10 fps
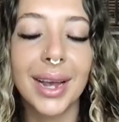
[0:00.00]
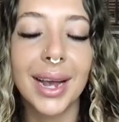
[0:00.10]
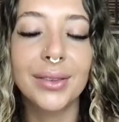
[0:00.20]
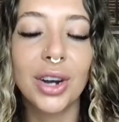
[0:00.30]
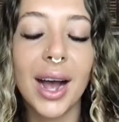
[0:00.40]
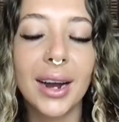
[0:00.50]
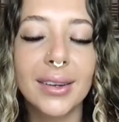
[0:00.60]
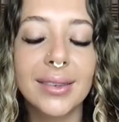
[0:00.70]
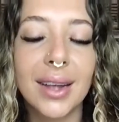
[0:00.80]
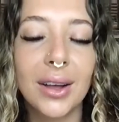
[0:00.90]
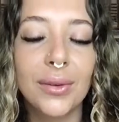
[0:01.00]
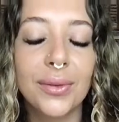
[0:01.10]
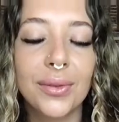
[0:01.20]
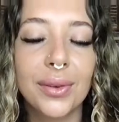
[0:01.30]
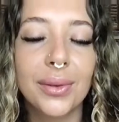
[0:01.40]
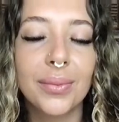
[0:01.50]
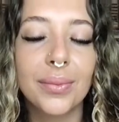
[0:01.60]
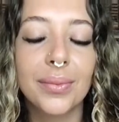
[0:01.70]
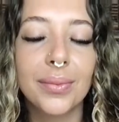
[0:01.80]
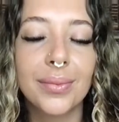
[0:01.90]
as your higher self
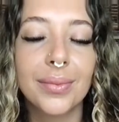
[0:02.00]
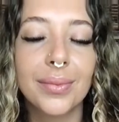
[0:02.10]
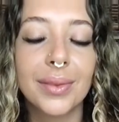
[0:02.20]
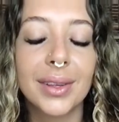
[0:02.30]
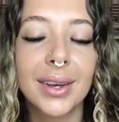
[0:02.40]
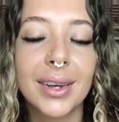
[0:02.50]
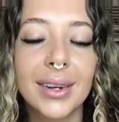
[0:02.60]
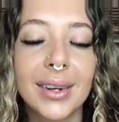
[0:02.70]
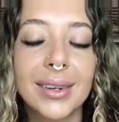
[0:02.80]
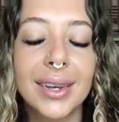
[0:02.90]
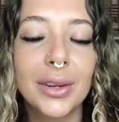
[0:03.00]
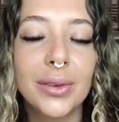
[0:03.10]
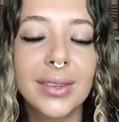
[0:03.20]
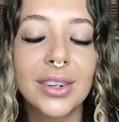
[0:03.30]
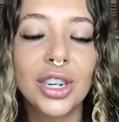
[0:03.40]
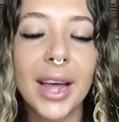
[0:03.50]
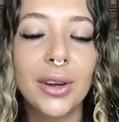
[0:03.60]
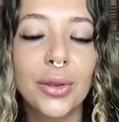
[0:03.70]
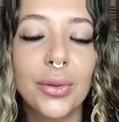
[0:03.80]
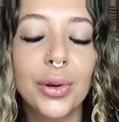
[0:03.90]
continues to
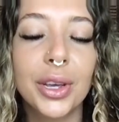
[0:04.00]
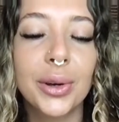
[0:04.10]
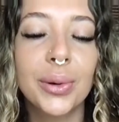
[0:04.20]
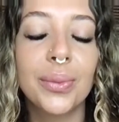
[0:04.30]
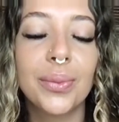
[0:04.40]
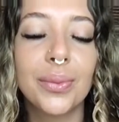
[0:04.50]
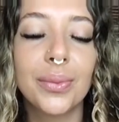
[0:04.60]
channel through you,